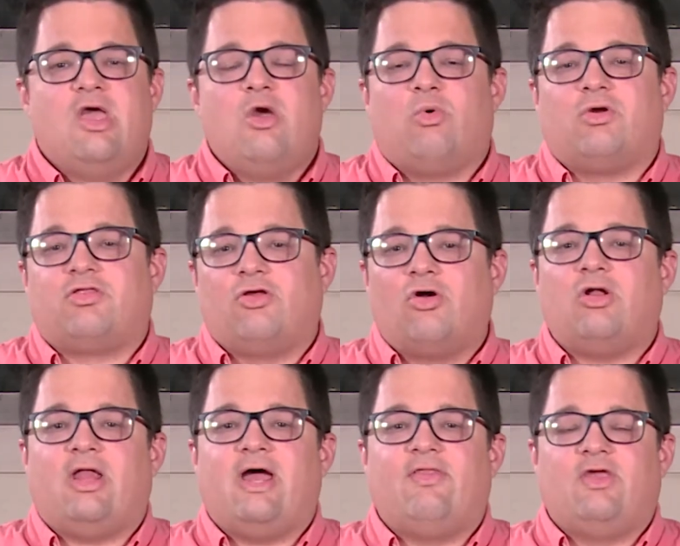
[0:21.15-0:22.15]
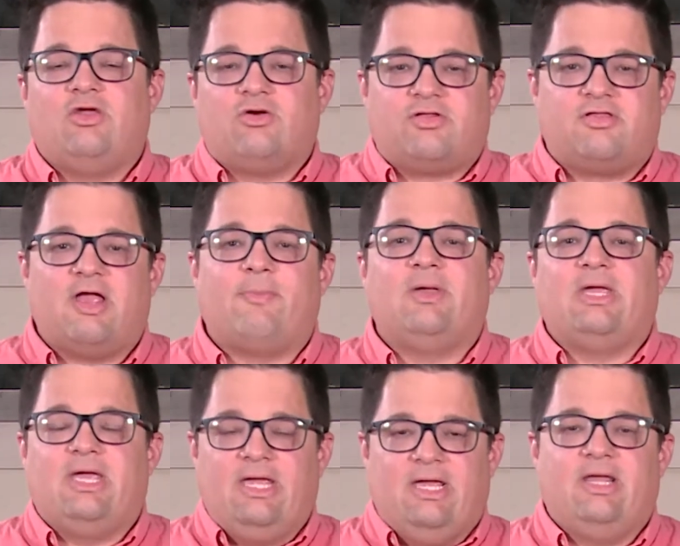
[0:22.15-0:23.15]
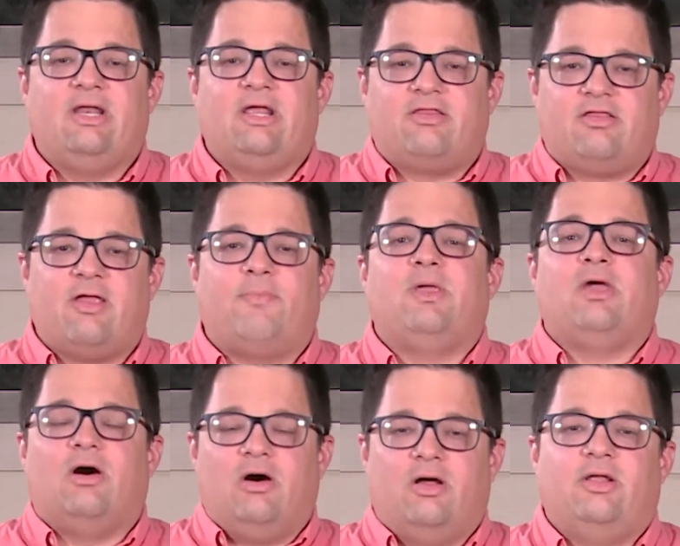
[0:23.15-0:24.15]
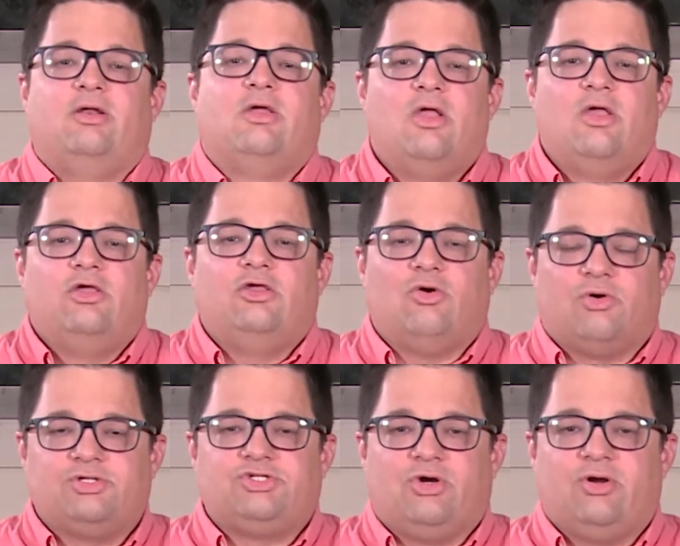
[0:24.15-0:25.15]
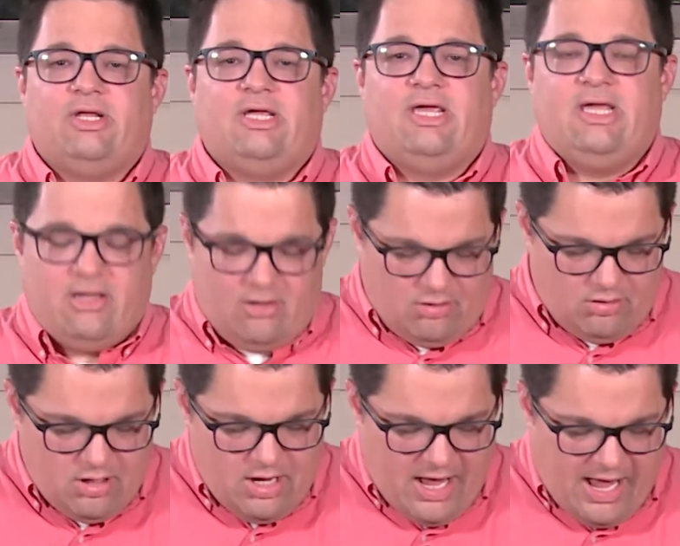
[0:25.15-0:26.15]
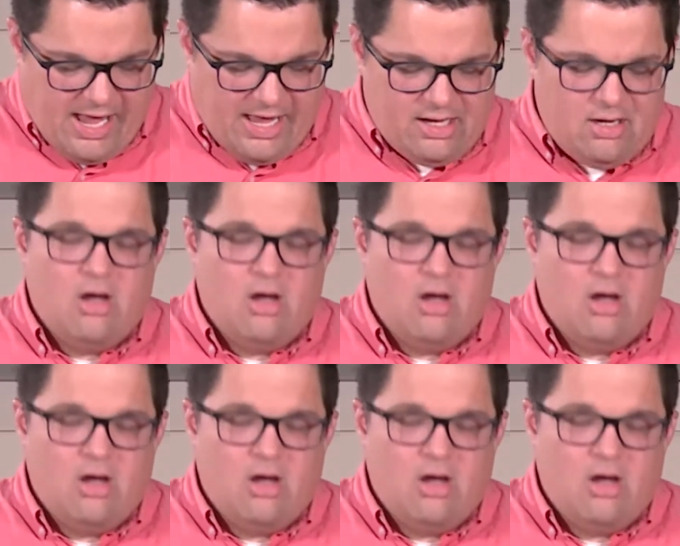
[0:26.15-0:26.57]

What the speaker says: we're so glad that you're stepping in and stepping on your journey here at